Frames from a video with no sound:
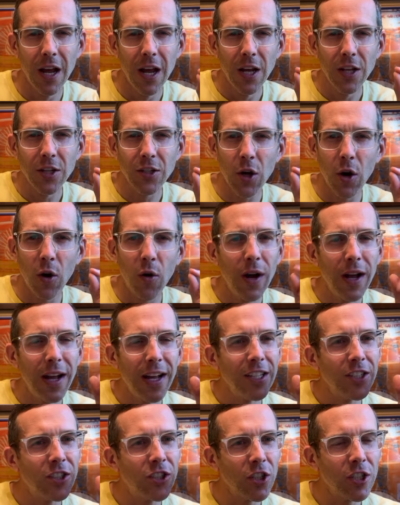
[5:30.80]
So
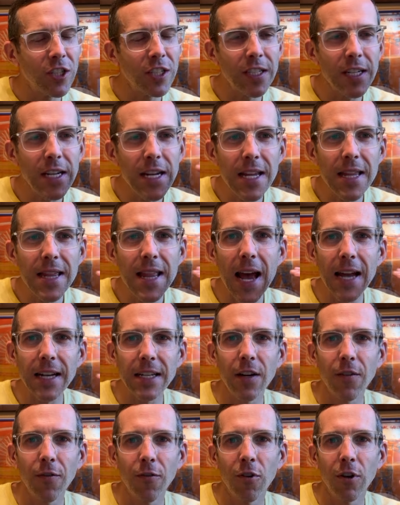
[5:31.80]
just seeing that
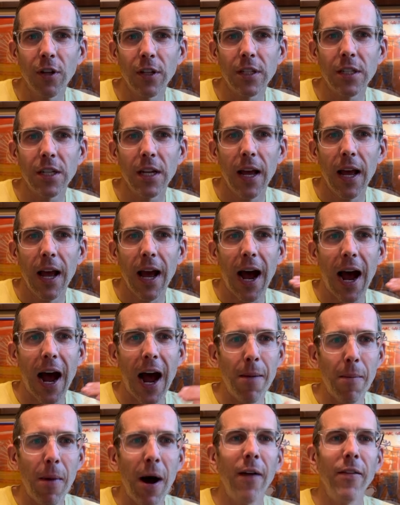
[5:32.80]
difference,
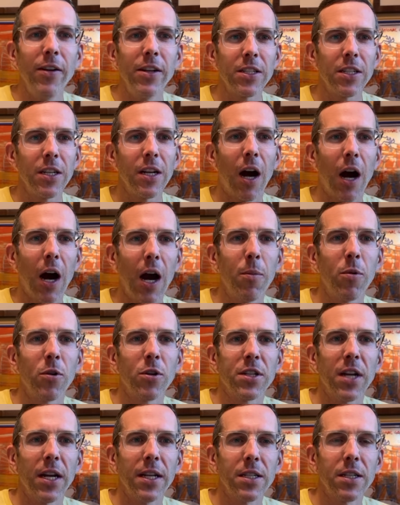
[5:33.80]
I'm obviously
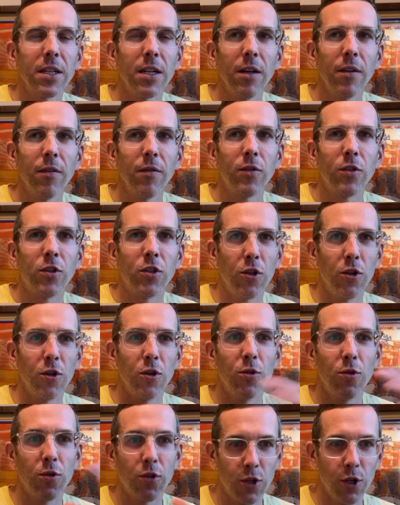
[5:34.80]
hypersensitive
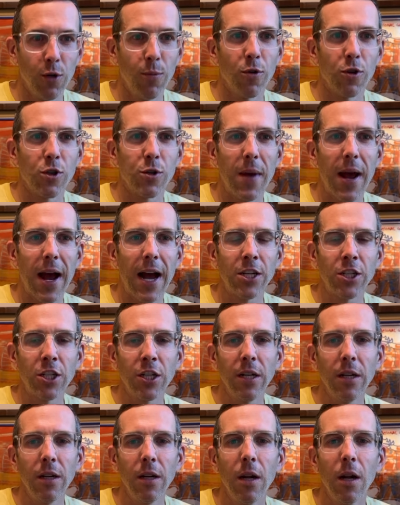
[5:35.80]
to super
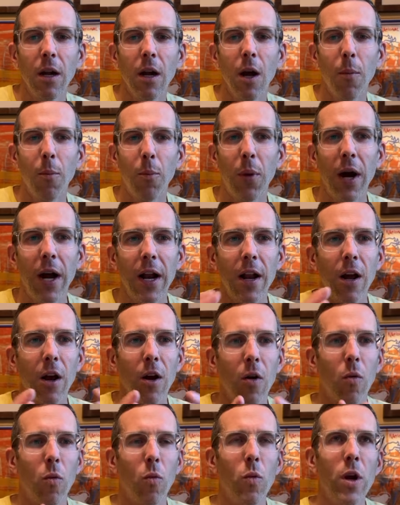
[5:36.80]
smashing, but
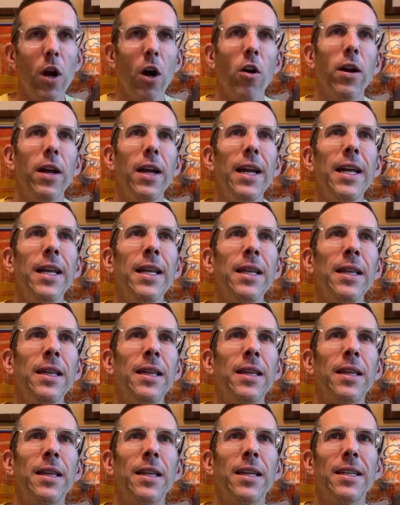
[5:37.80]
we are
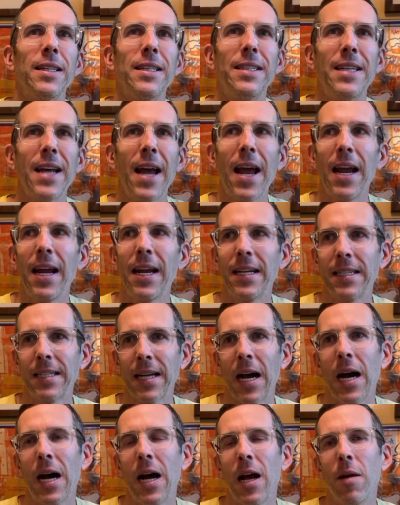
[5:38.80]
in the day and
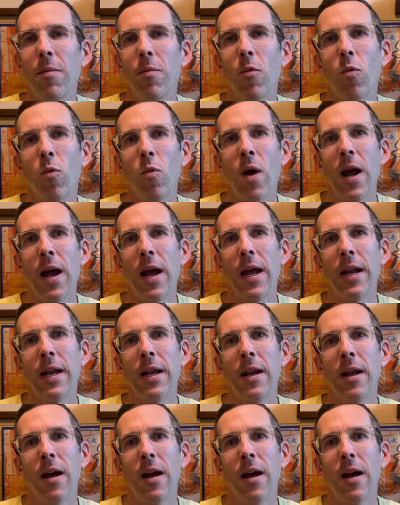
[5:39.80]
time when